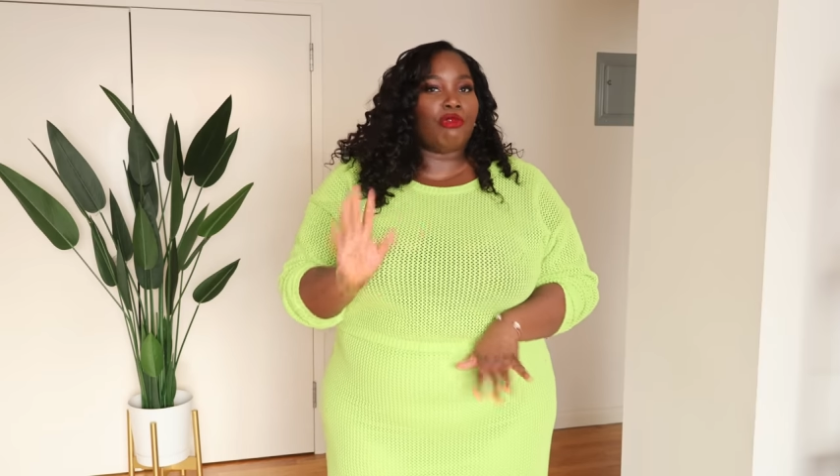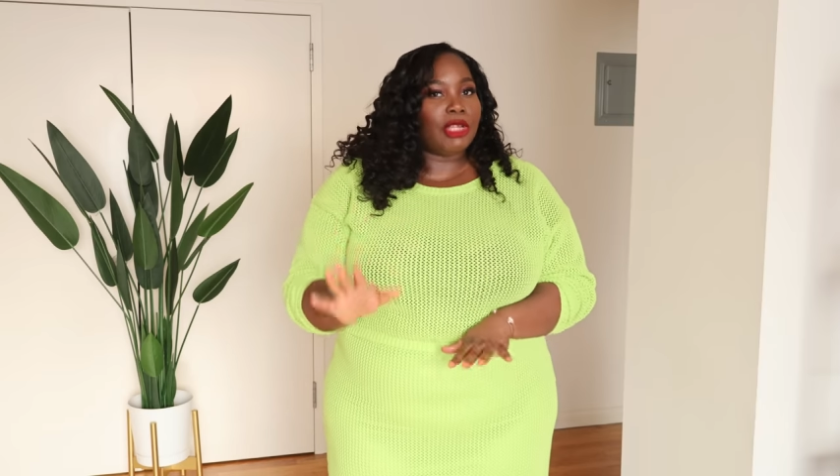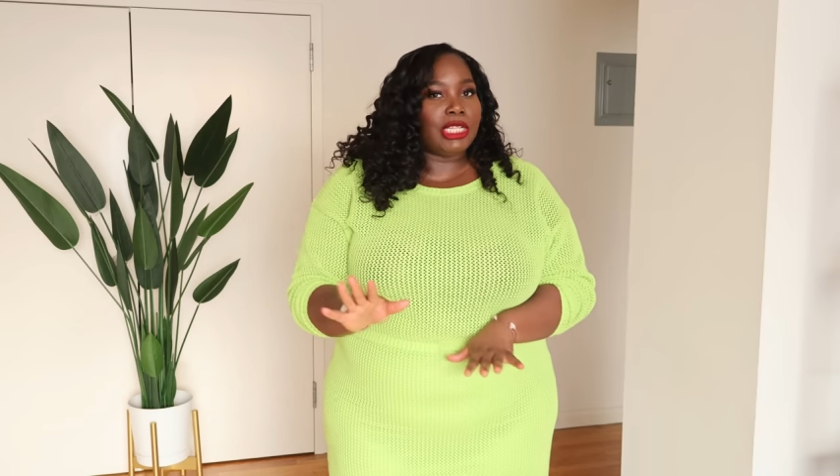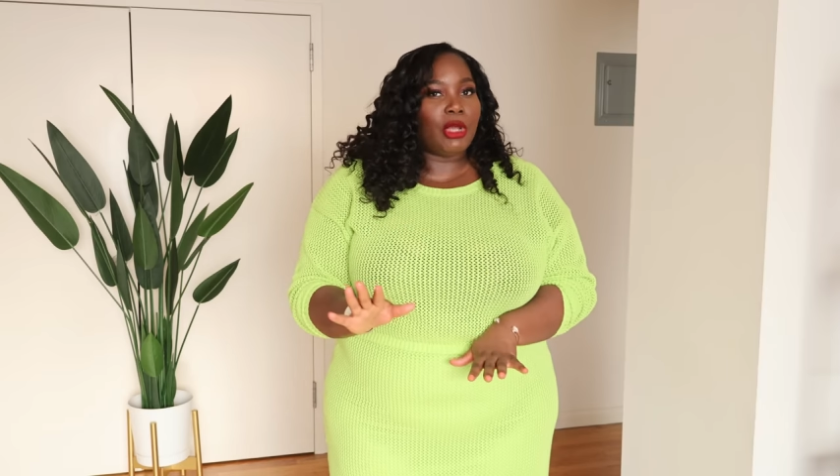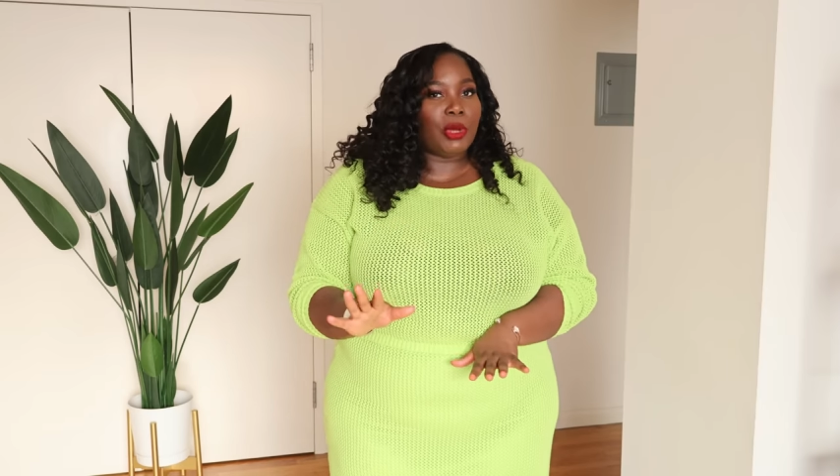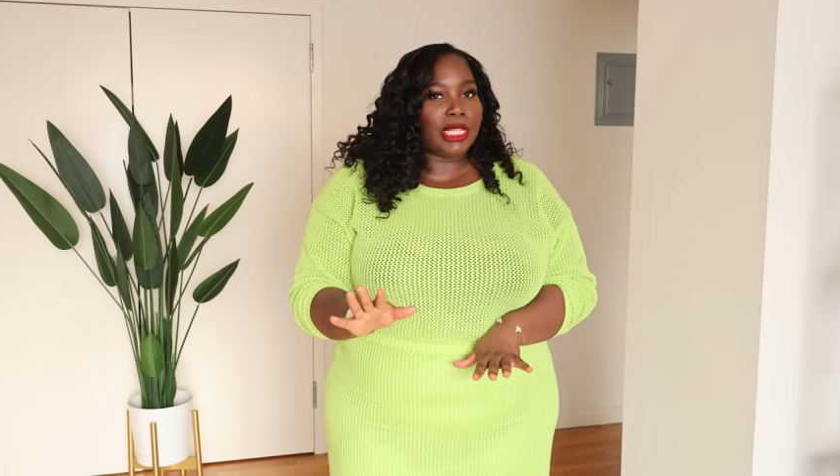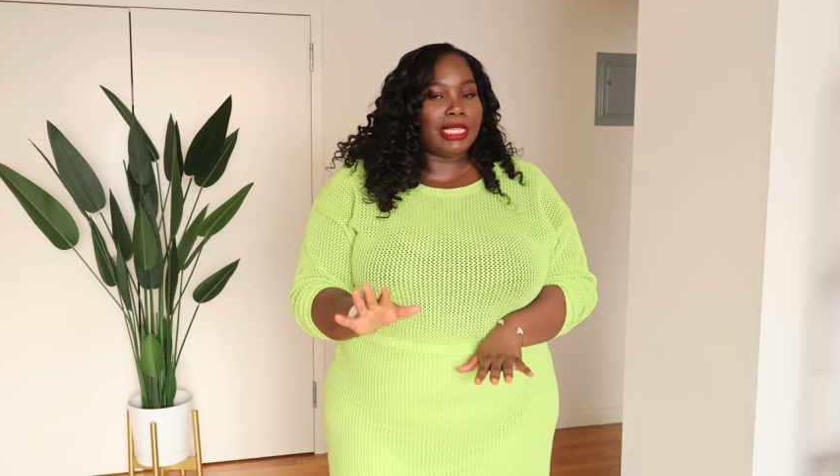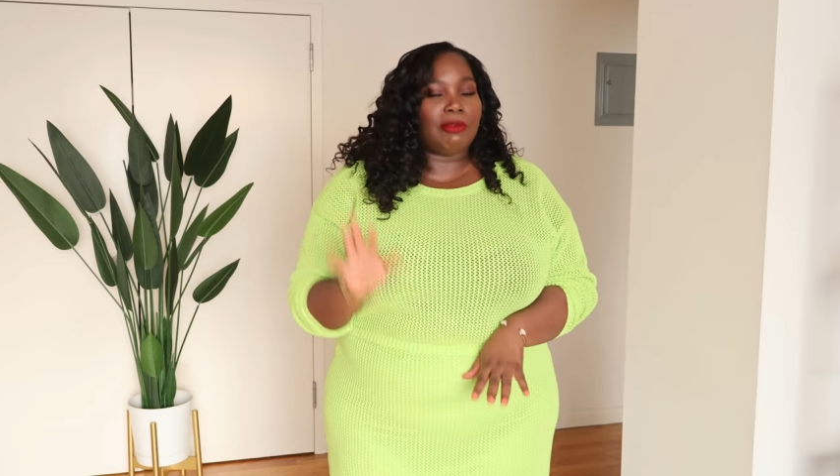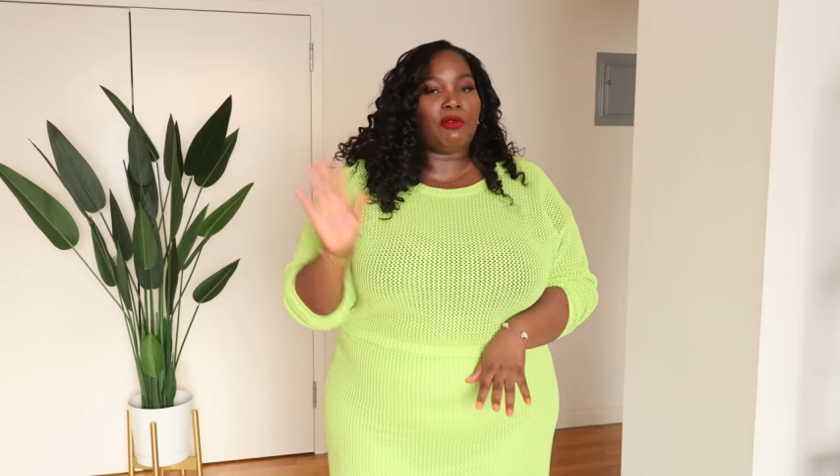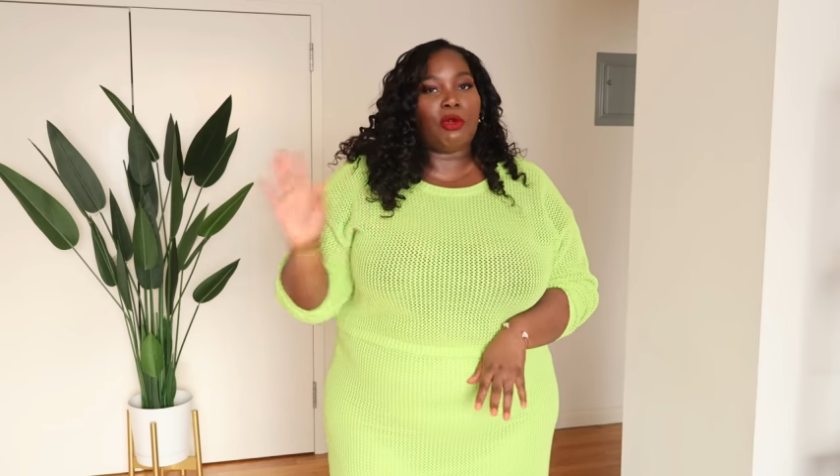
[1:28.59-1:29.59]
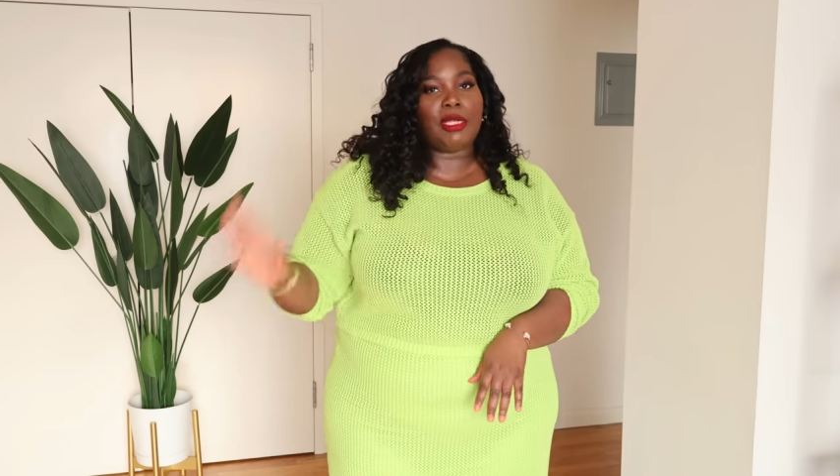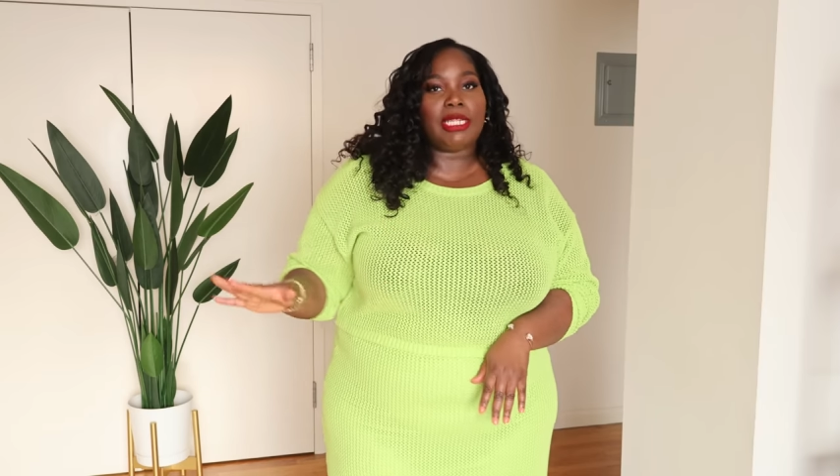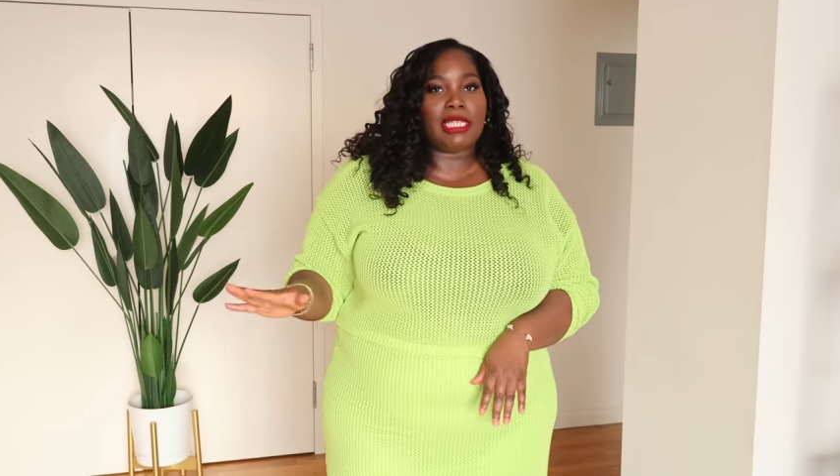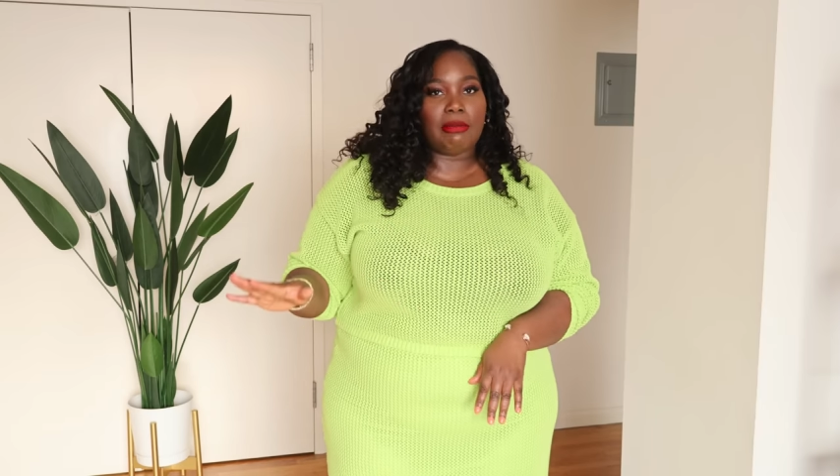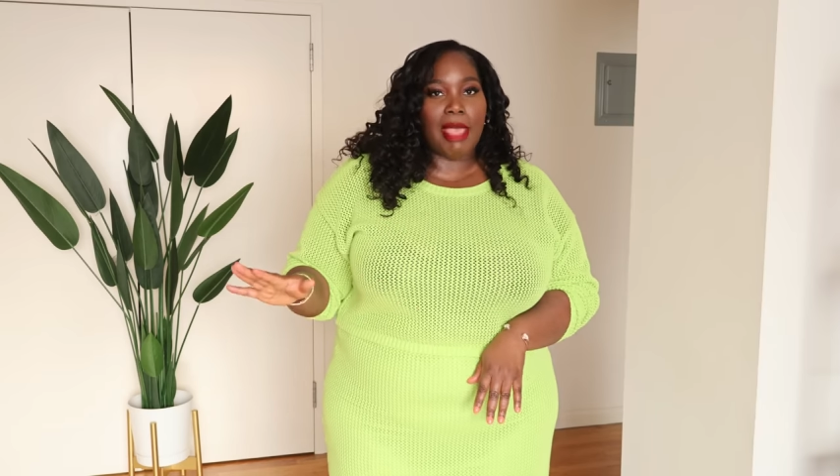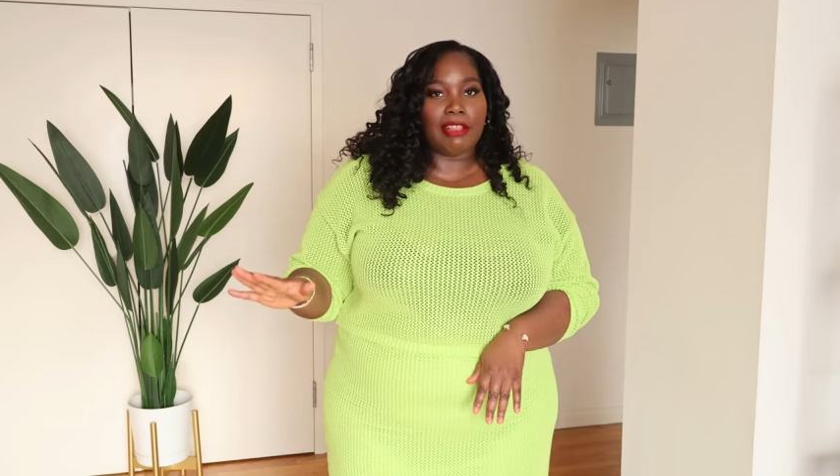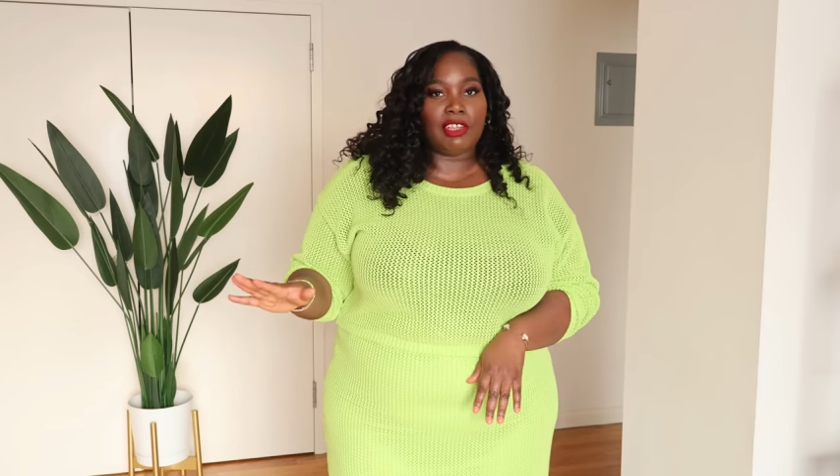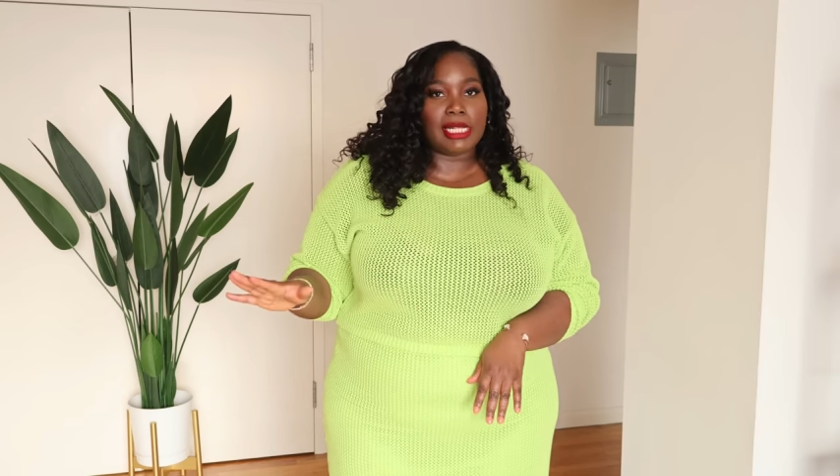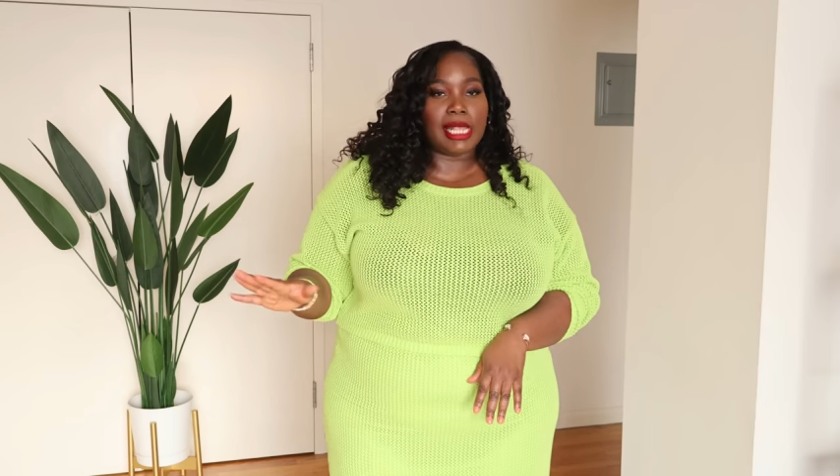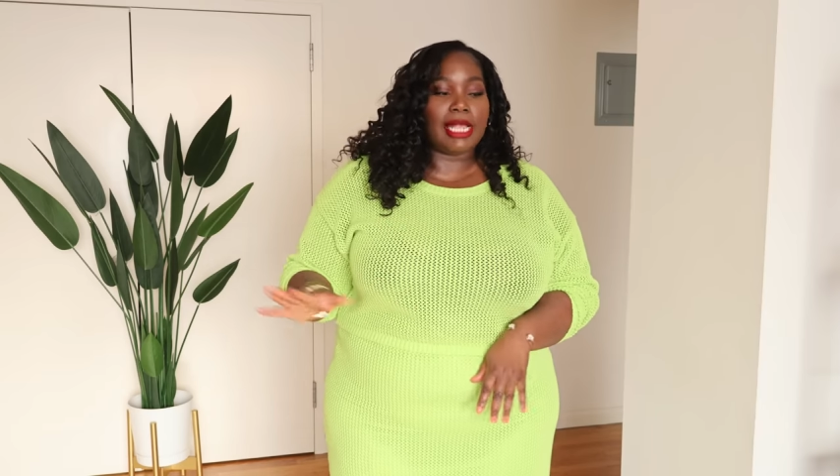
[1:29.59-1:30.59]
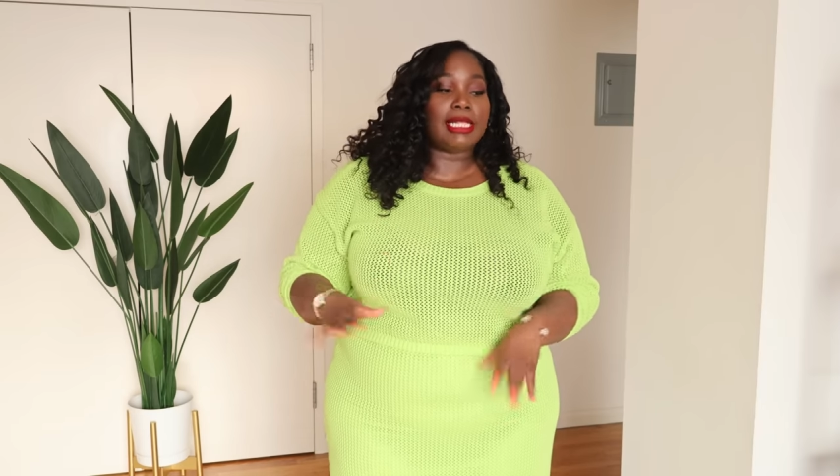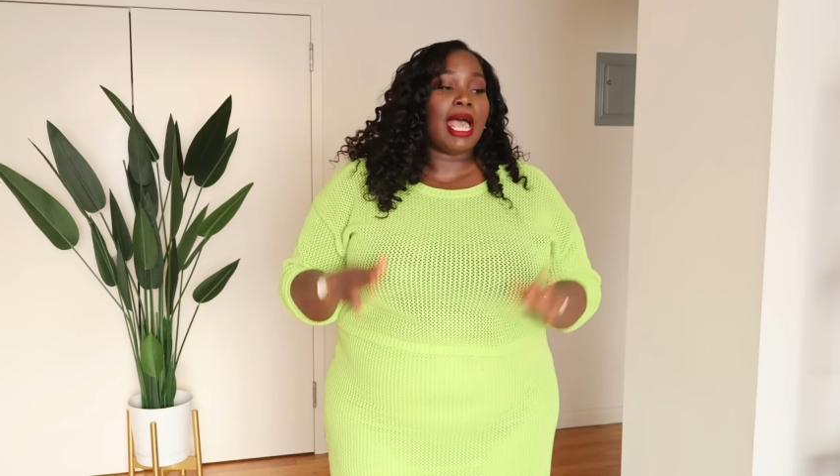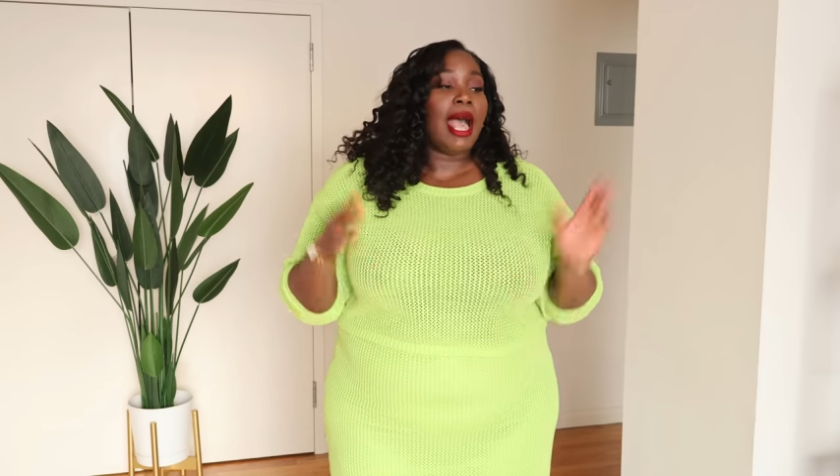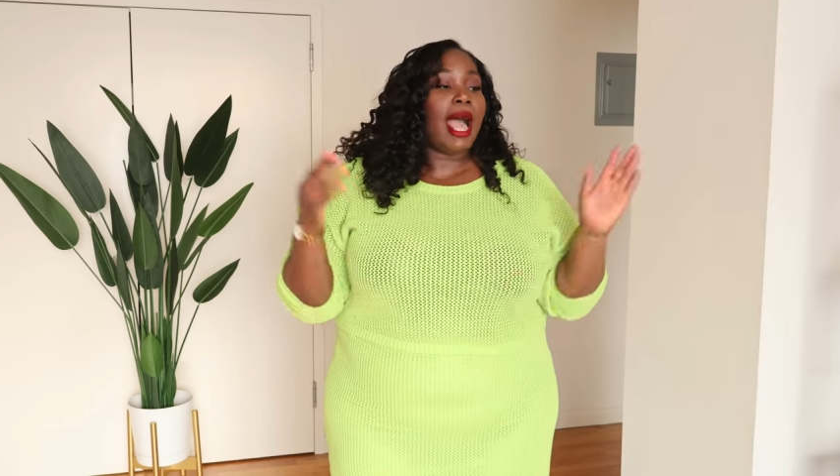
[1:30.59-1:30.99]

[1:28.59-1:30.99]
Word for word: really quickly before we get to the matching sets.